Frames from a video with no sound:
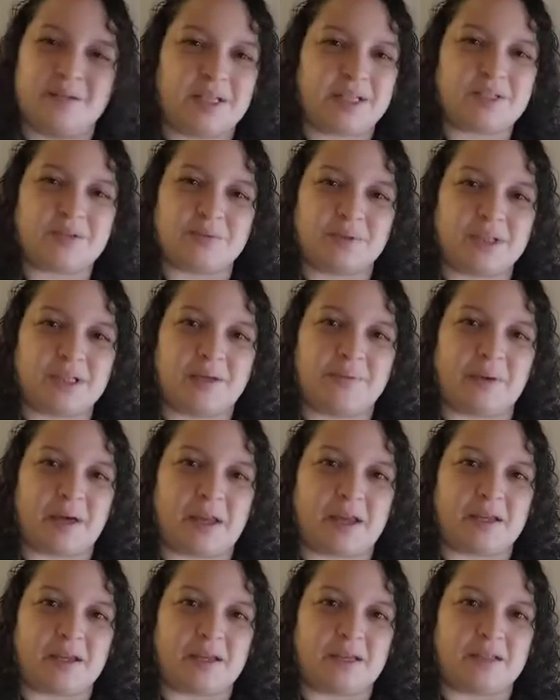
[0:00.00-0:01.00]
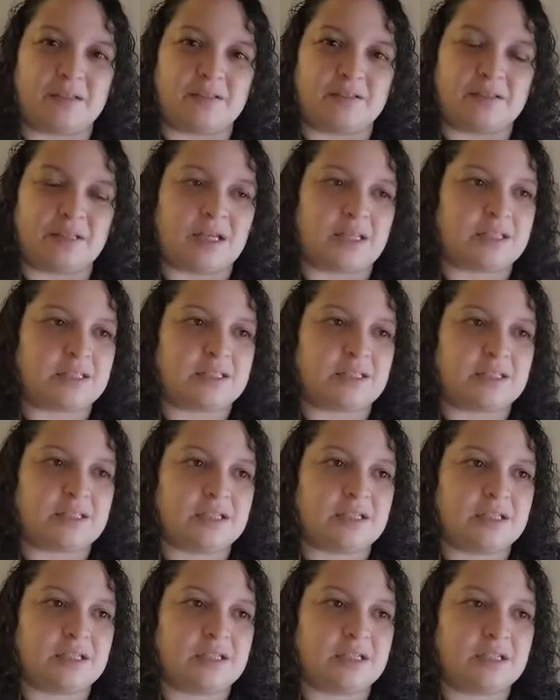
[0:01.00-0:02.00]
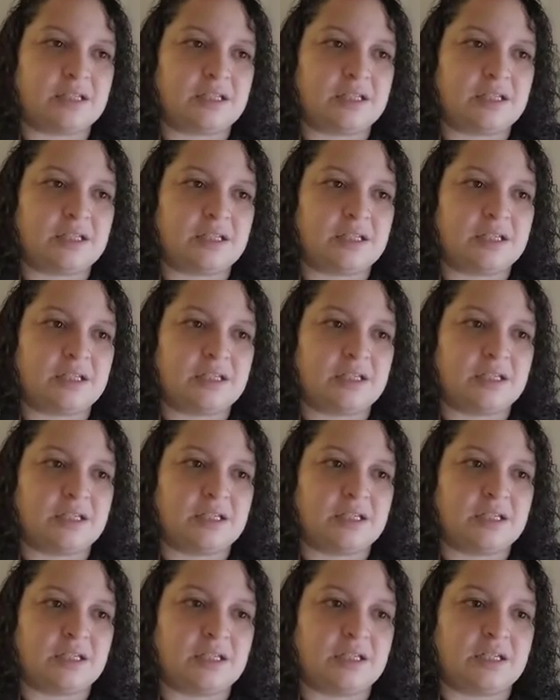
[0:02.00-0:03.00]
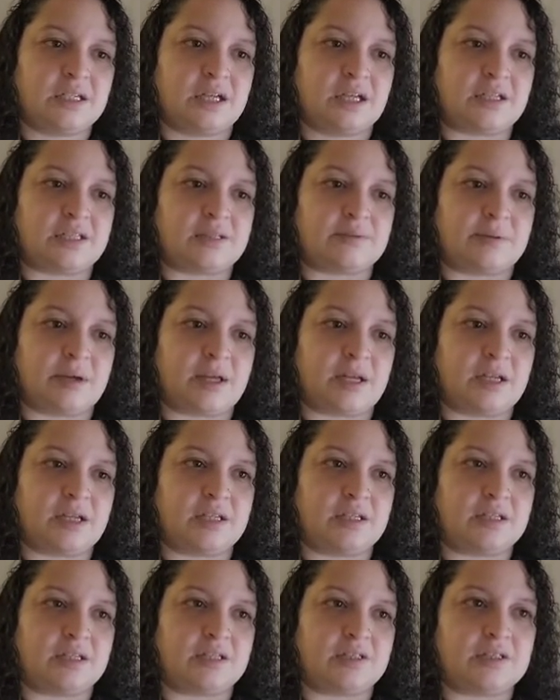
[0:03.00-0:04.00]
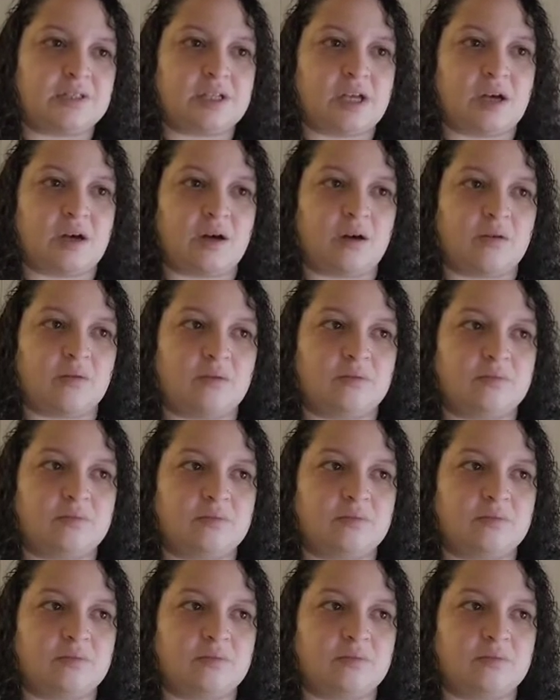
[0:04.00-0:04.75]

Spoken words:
That's really about it. That's about it. So